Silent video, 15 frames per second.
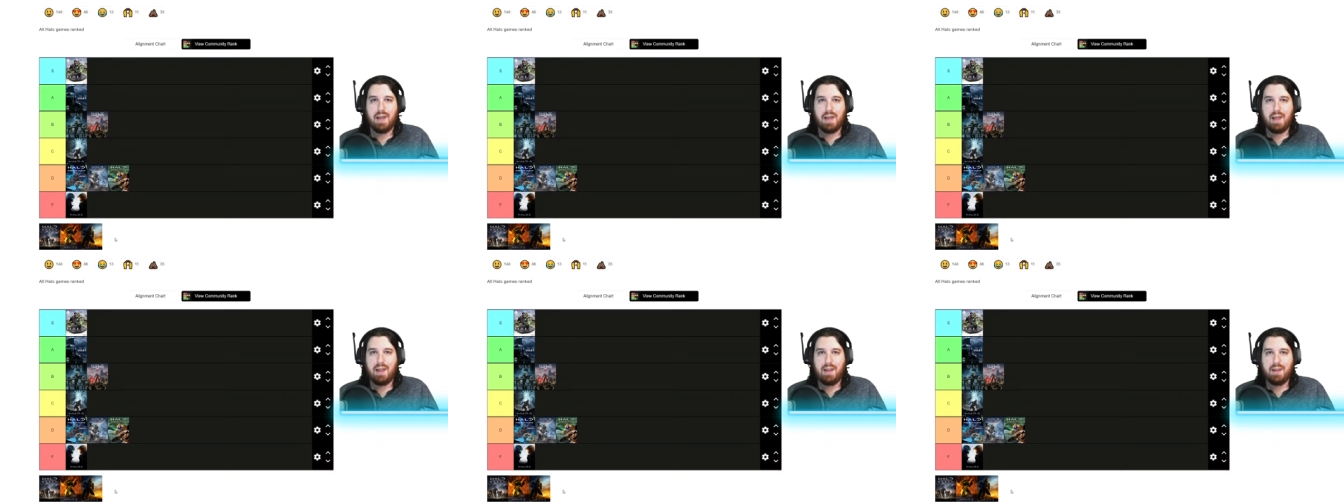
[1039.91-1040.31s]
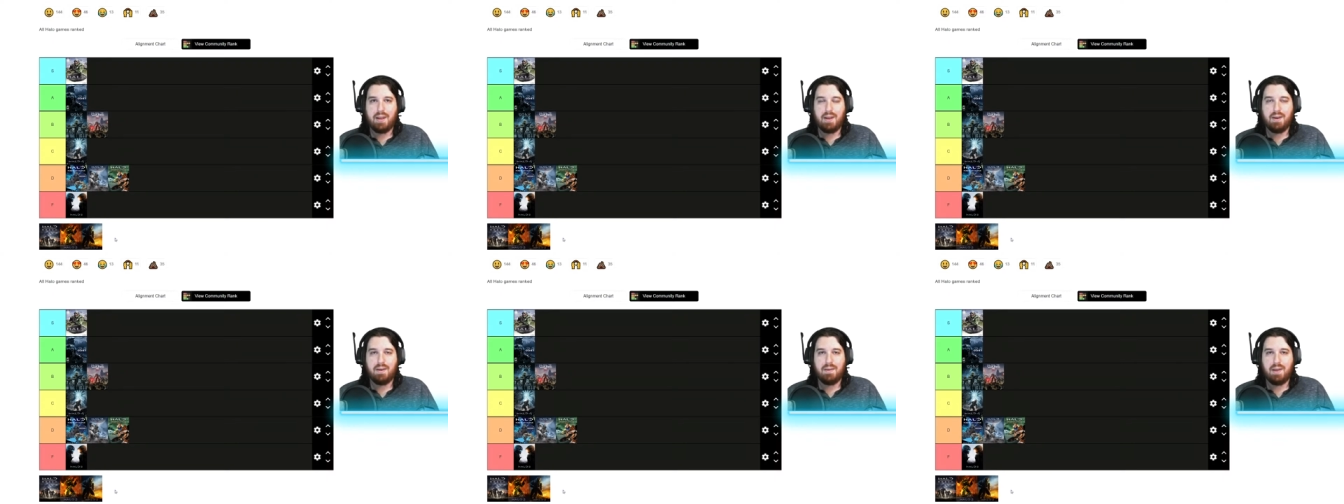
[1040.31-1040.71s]

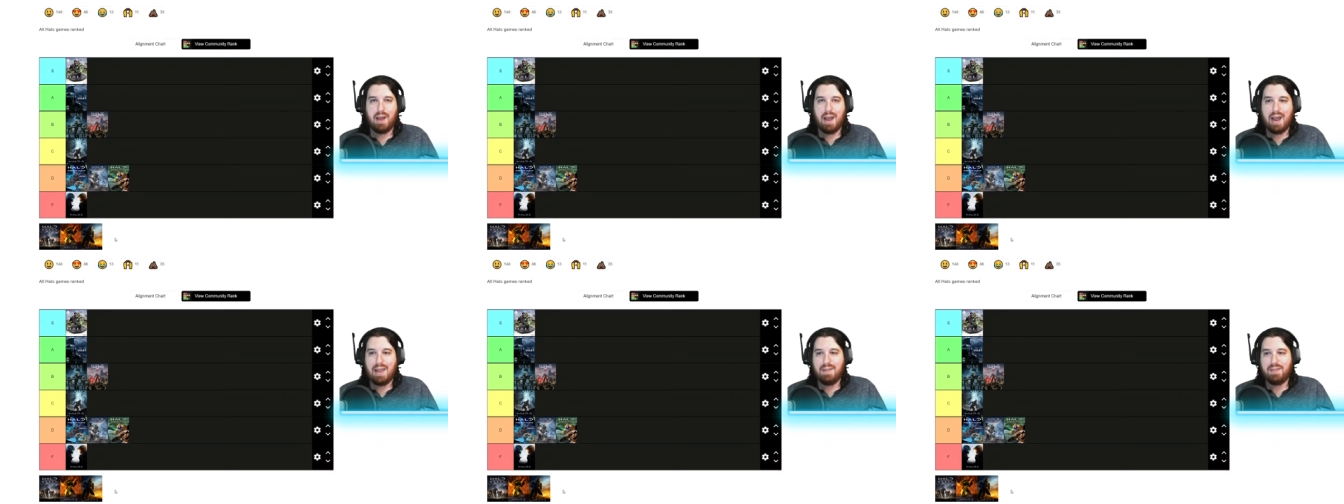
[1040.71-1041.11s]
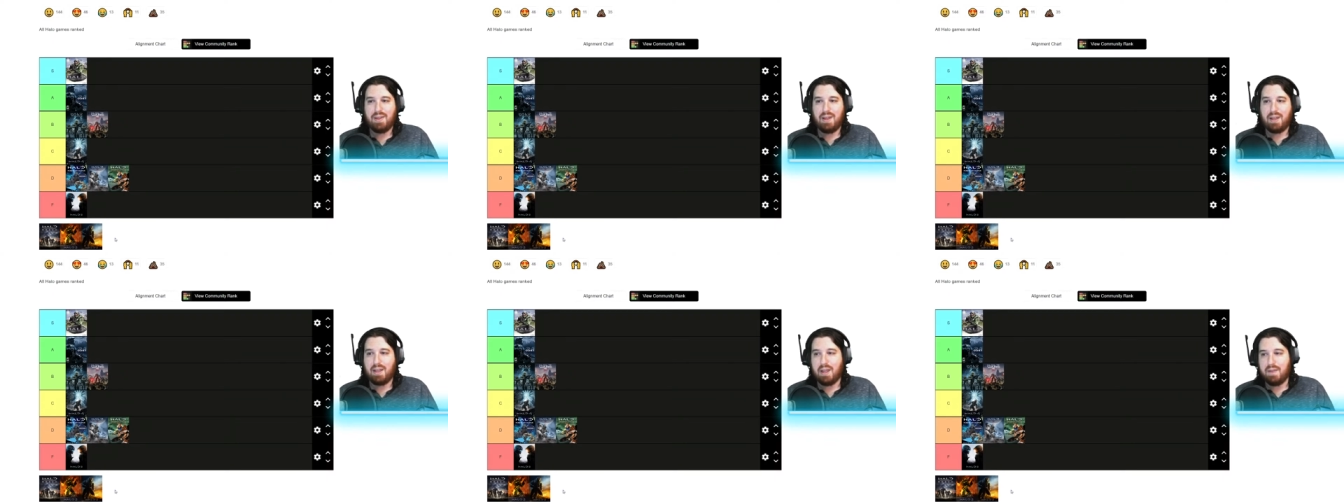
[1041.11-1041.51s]
And I
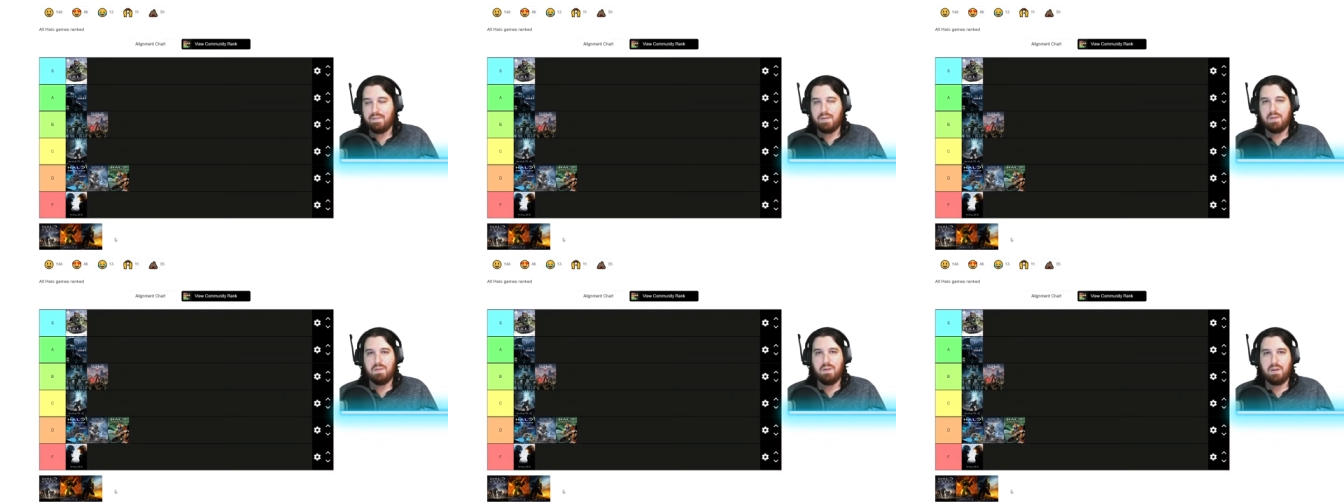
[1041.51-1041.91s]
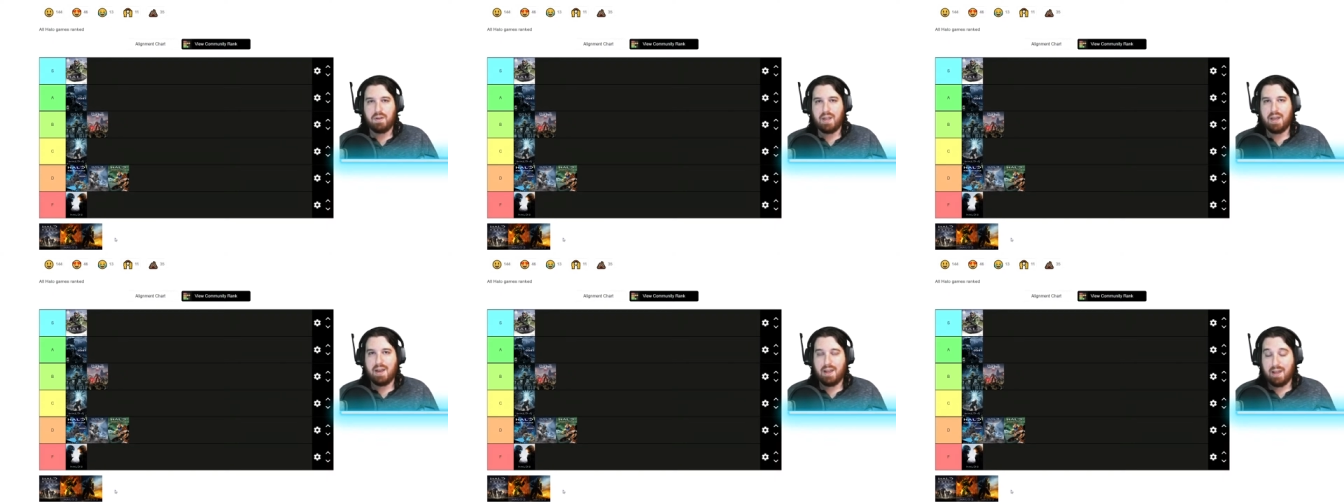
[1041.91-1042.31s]
think if you look
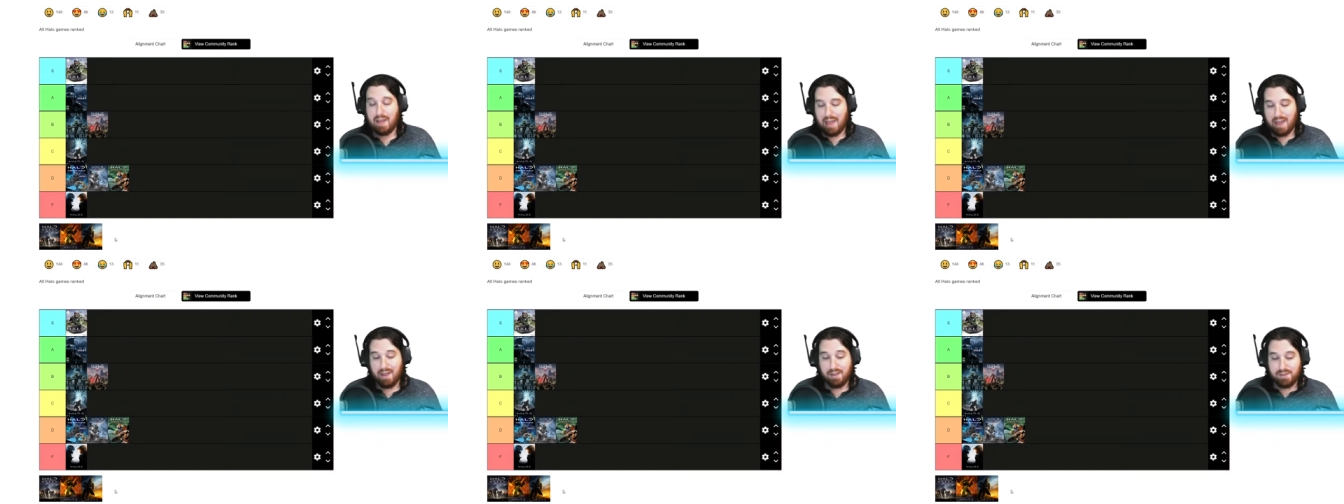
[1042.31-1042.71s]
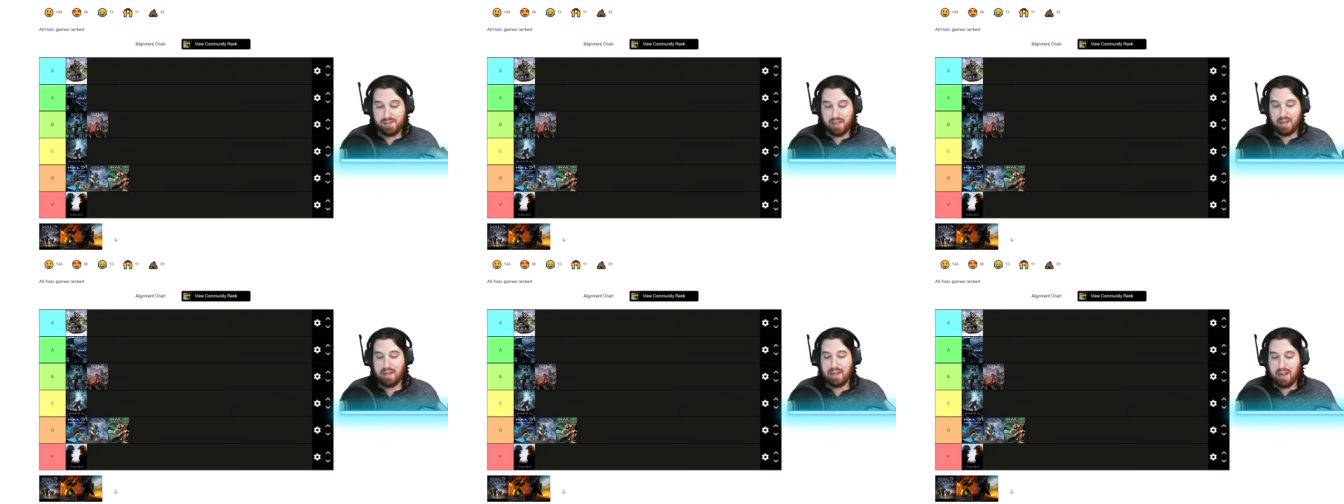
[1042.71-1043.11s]
at it as
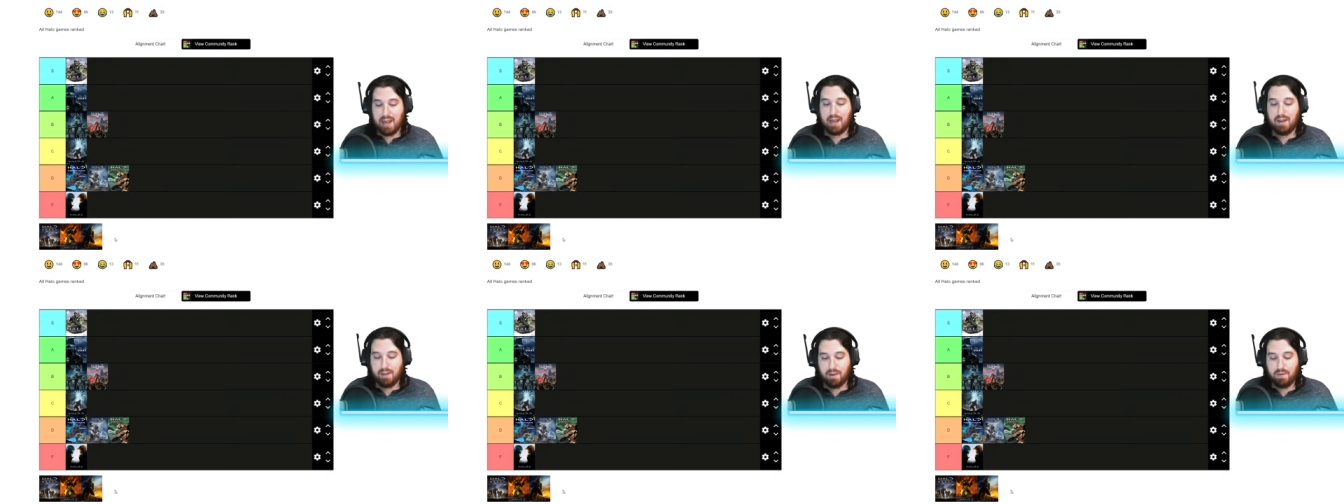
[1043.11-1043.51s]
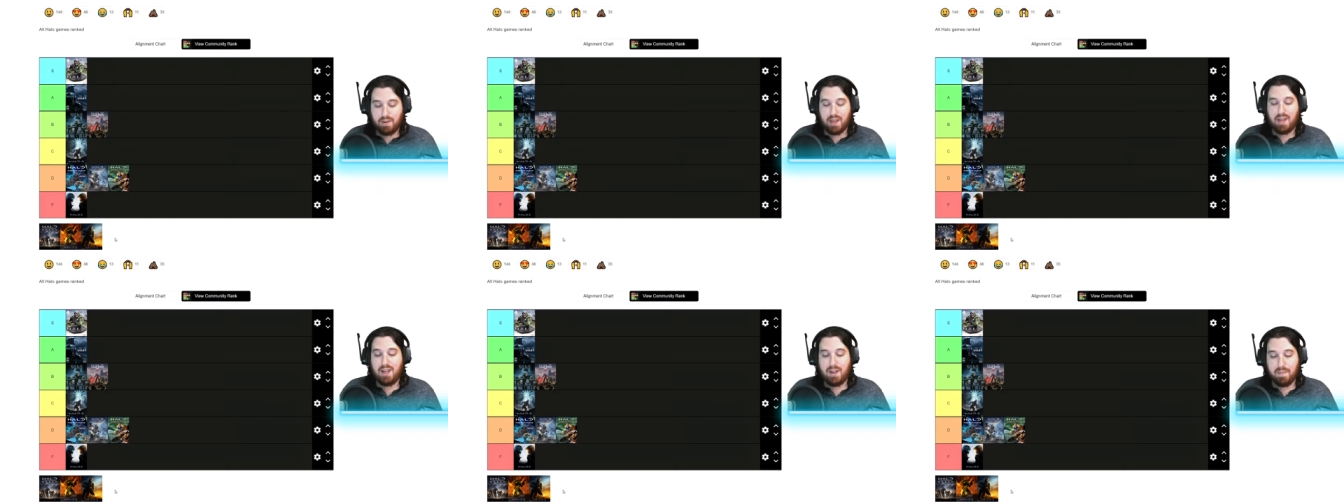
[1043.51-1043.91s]
a Halo
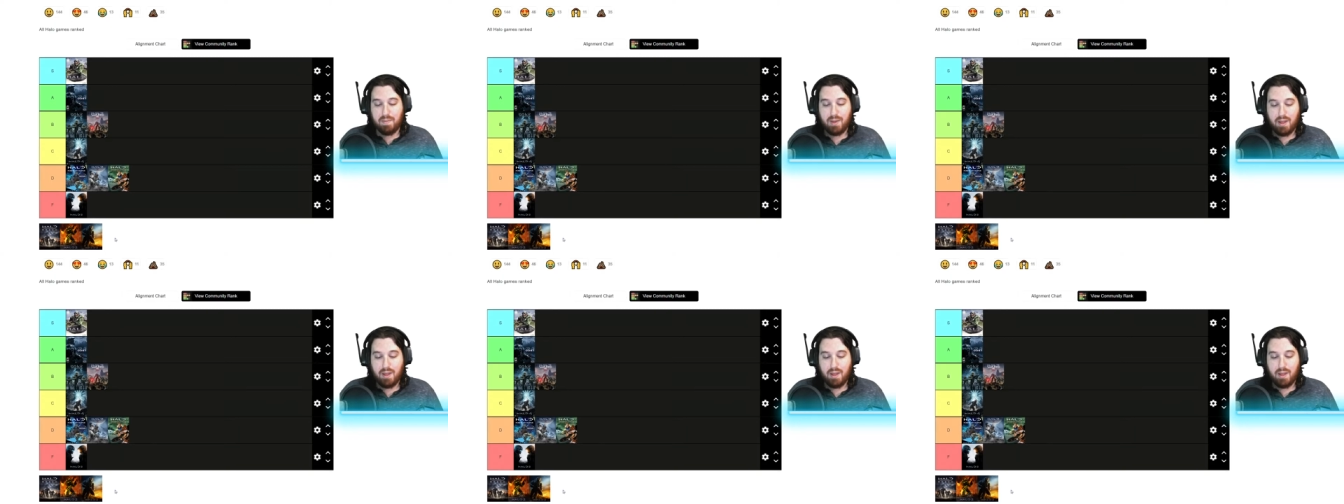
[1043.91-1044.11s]
game,